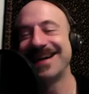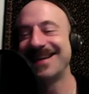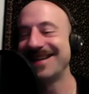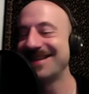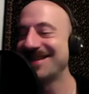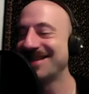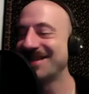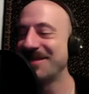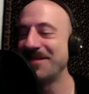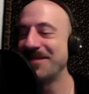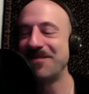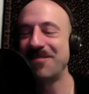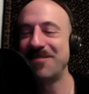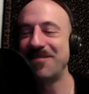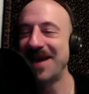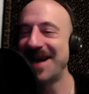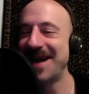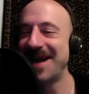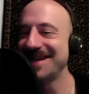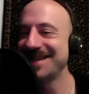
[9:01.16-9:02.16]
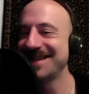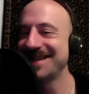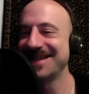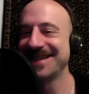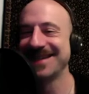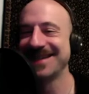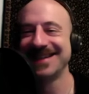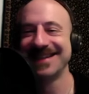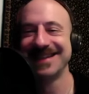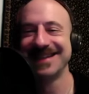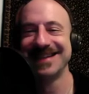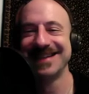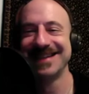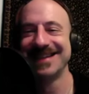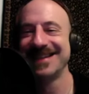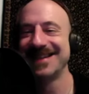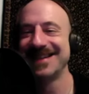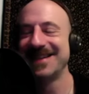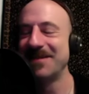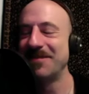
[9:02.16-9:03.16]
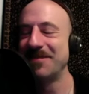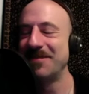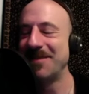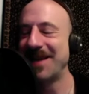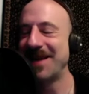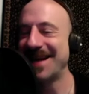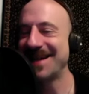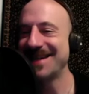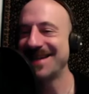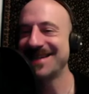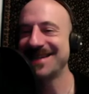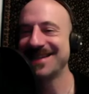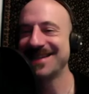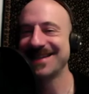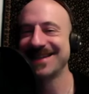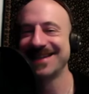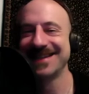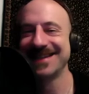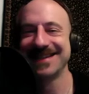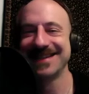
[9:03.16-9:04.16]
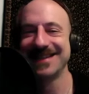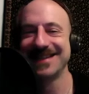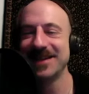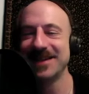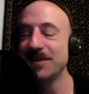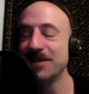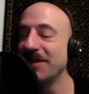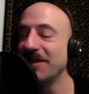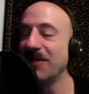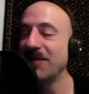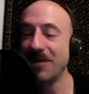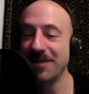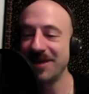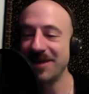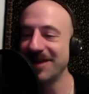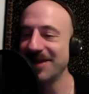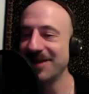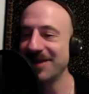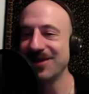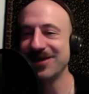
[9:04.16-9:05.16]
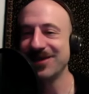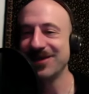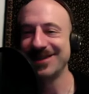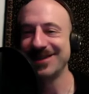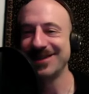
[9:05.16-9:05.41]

God, yourself the along. The best, because we've all been there, girl.